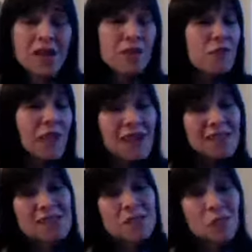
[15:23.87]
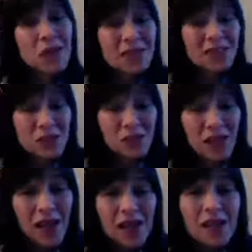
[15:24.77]
And the fastest way to do
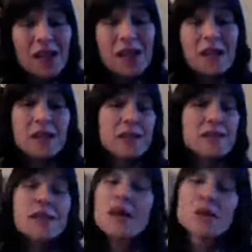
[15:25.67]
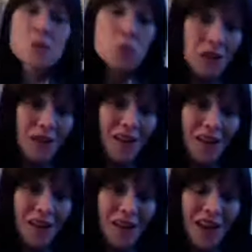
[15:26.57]
that is not to work
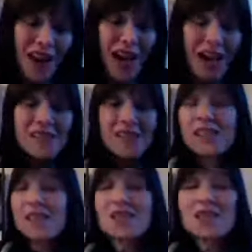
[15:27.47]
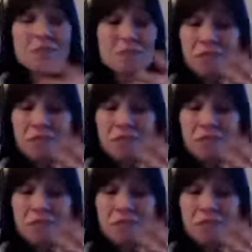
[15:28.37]
harder at either,